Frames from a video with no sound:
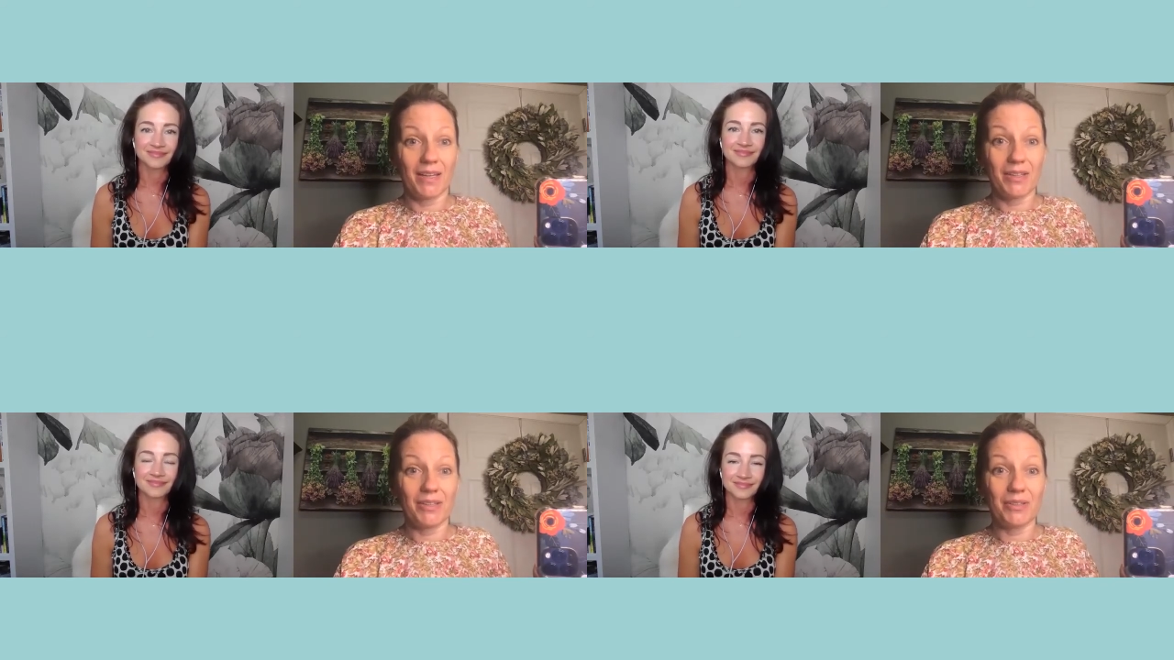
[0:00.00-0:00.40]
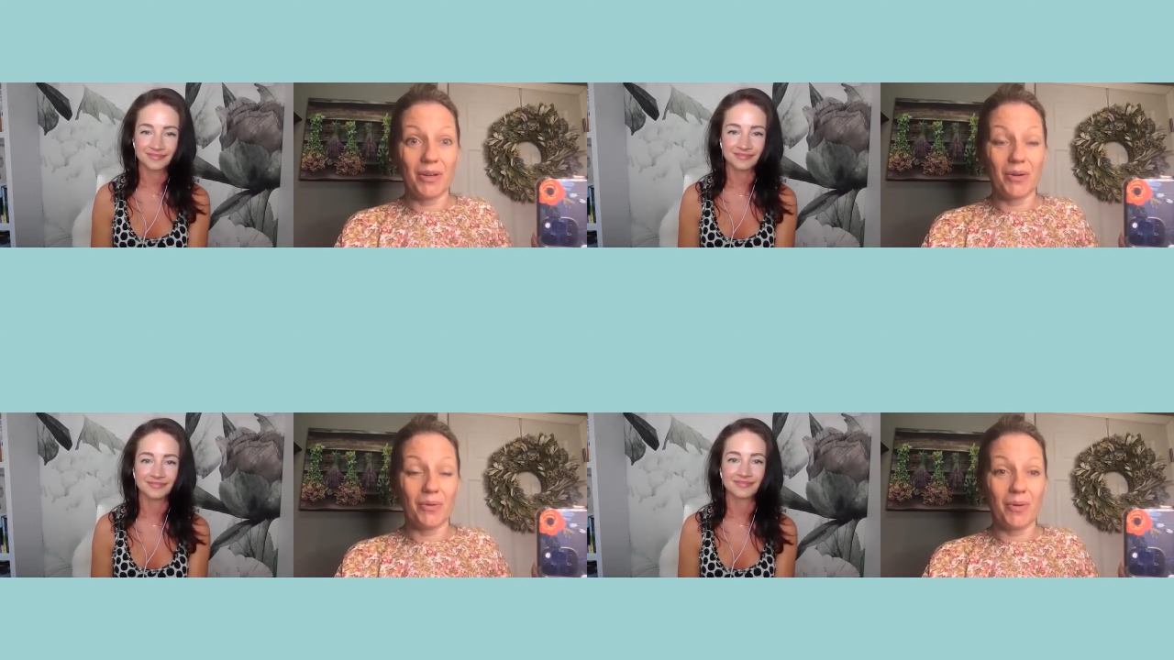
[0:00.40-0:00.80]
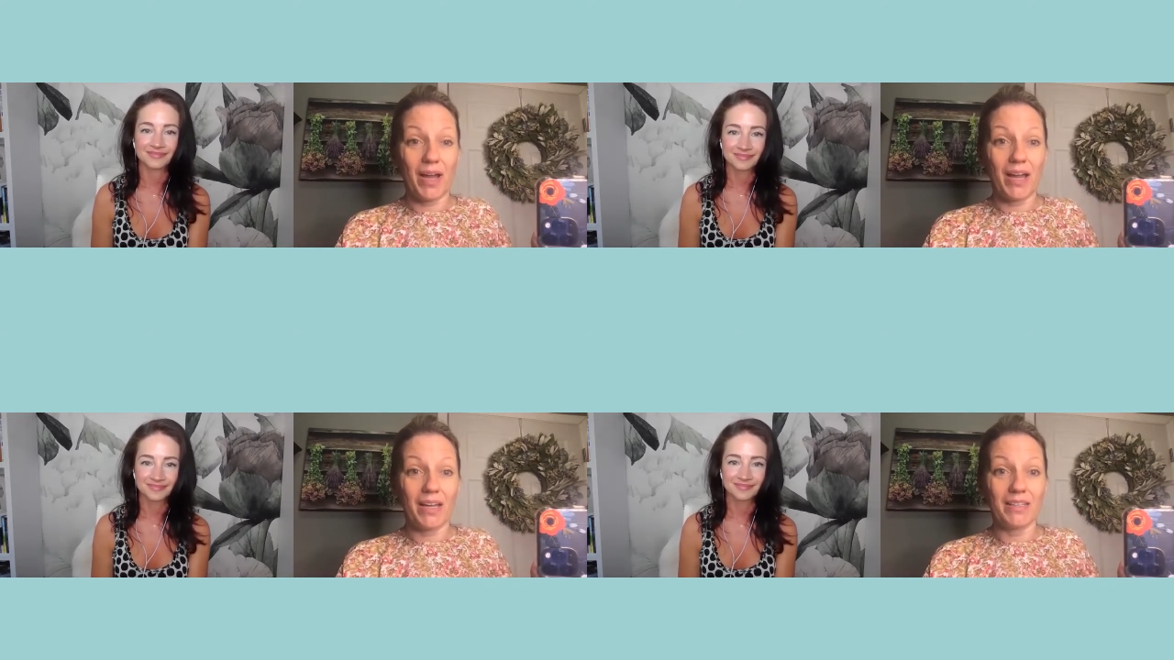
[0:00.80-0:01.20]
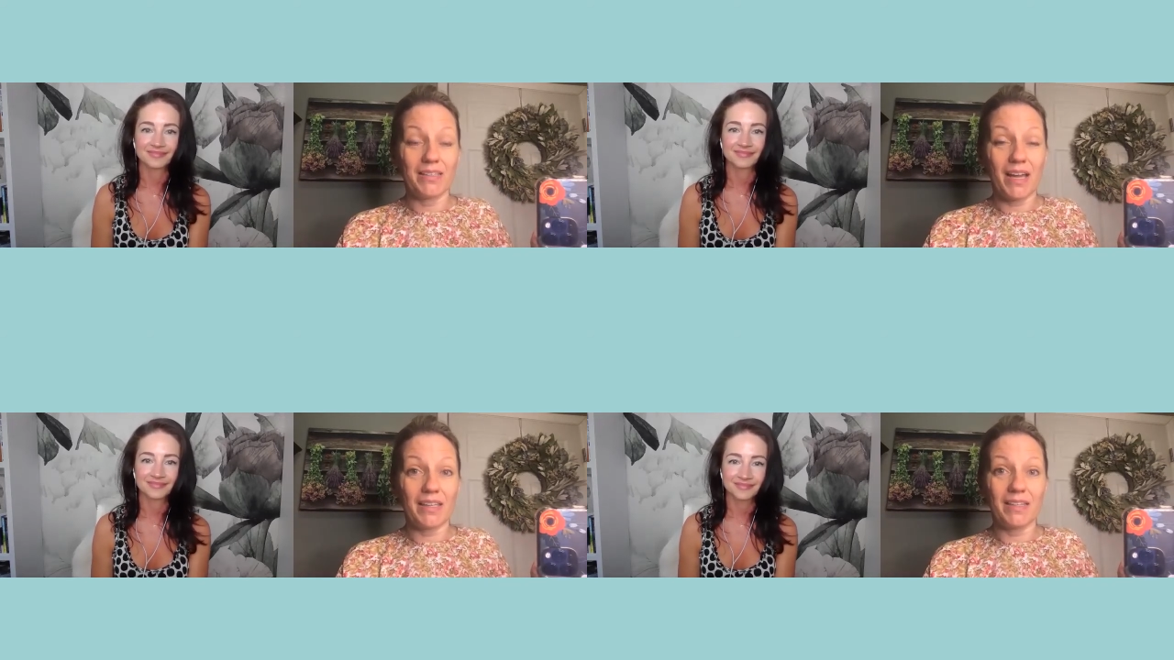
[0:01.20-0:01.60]
Speaker 1: you know, and
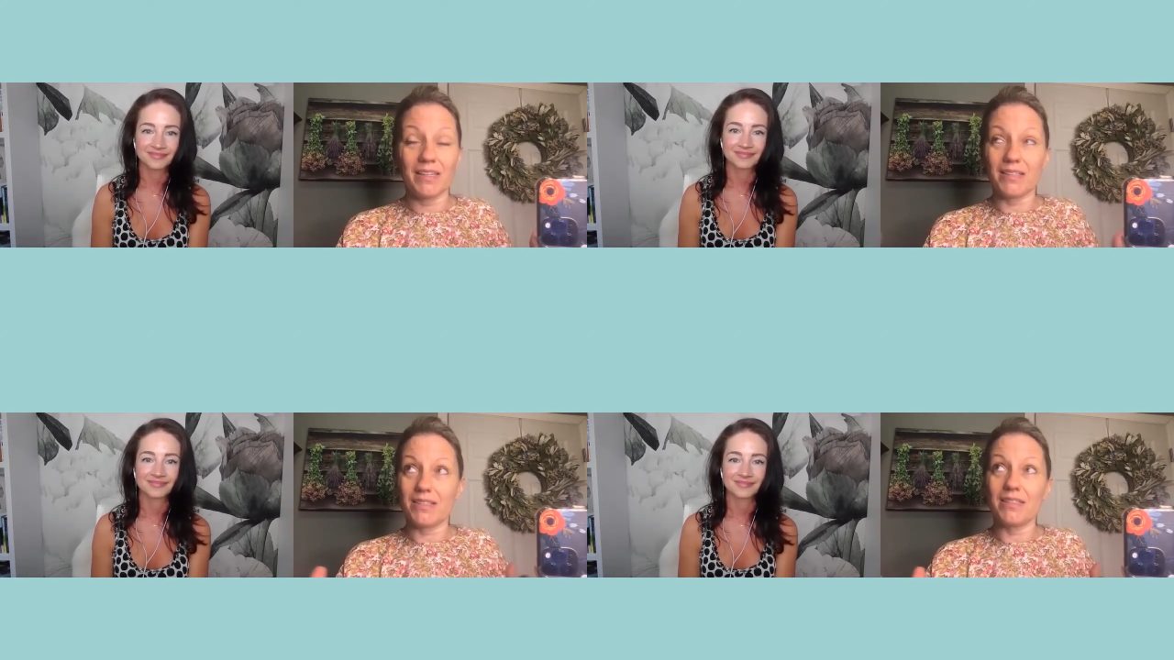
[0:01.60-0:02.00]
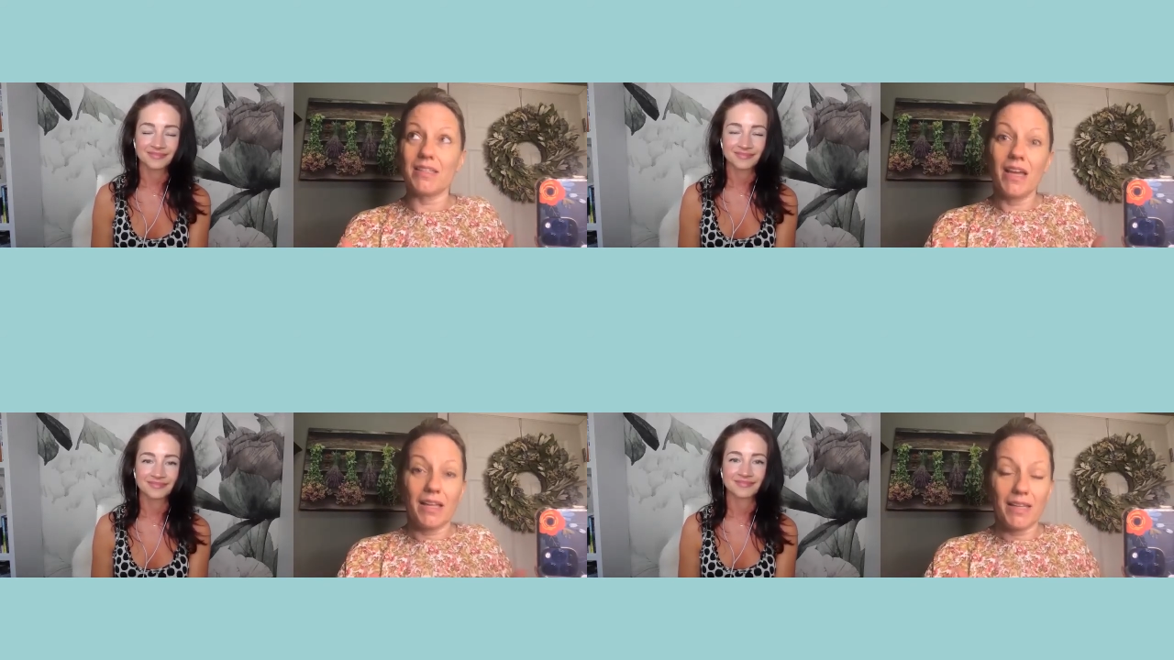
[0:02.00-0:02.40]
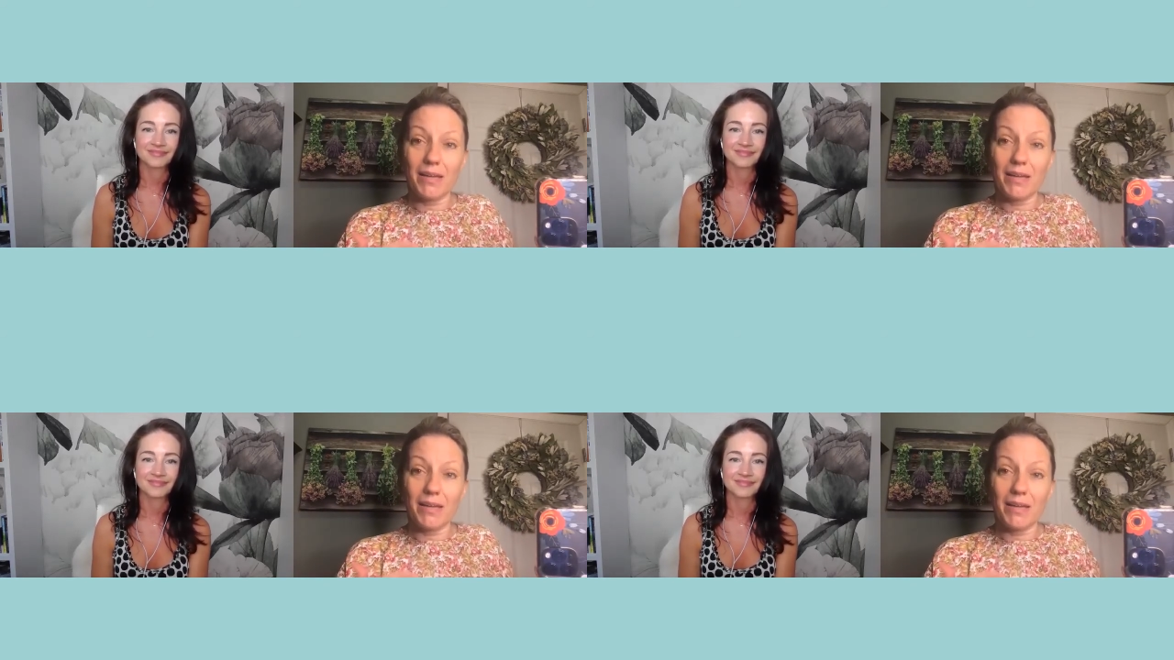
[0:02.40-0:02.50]
I think it's, like